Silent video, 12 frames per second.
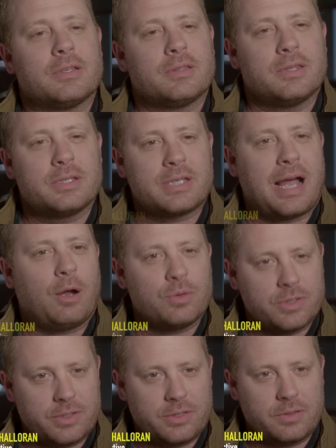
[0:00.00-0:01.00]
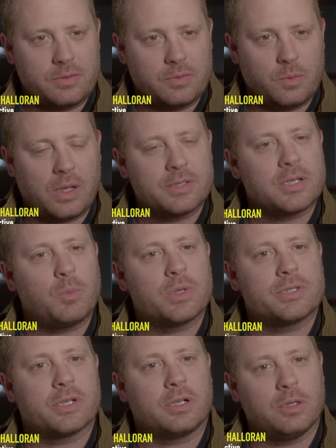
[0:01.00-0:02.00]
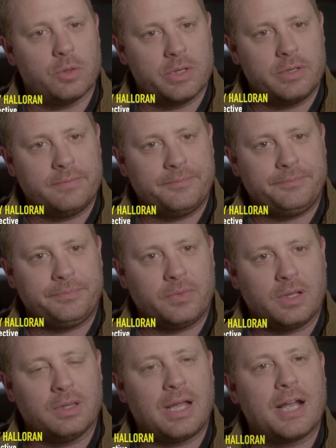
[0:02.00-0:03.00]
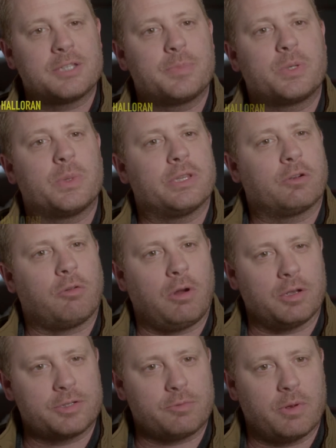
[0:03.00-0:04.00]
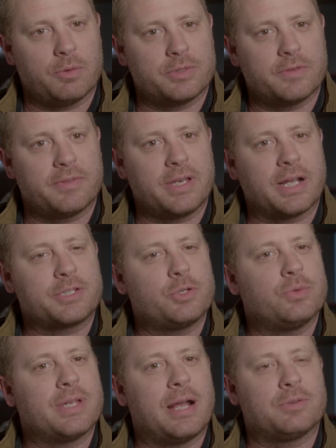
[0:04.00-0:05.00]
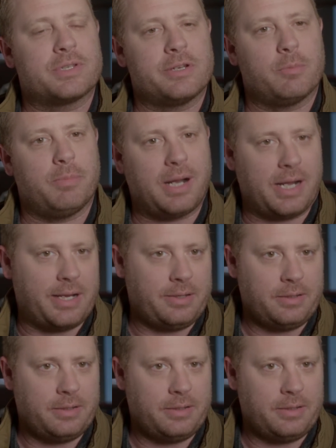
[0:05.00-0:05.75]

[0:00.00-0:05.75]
This house, while somewhat secluded, lies between the crossroads of the next two towns nearby.